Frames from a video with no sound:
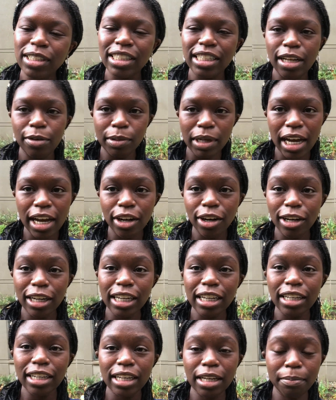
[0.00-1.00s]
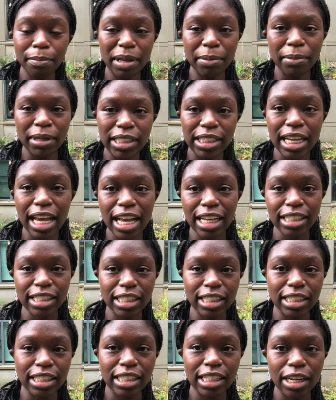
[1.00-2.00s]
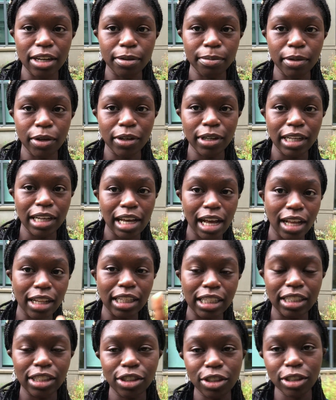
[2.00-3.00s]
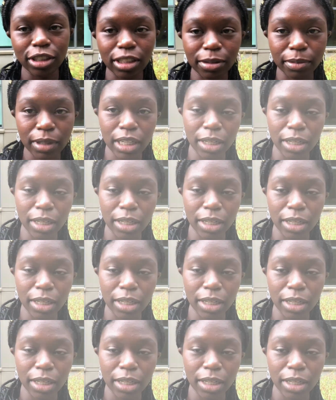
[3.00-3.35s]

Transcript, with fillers: today we had our Commitment to Excellence ceremony. I'll insert some